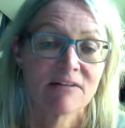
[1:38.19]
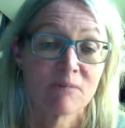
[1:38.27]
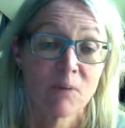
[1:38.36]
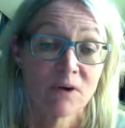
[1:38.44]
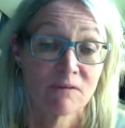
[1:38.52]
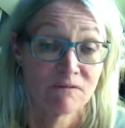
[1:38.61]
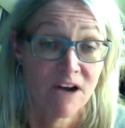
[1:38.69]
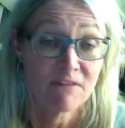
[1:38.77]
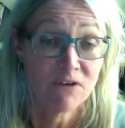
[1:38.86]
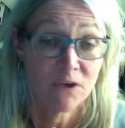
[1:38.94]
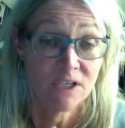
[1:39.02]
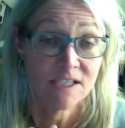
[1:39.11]
of more than
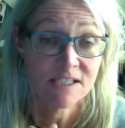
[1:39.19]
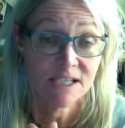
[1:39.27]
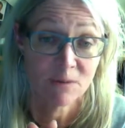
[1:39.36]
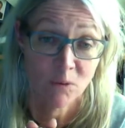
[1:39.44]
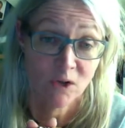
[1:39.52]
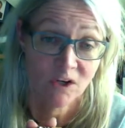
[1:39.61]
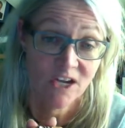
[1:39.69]
5 units in one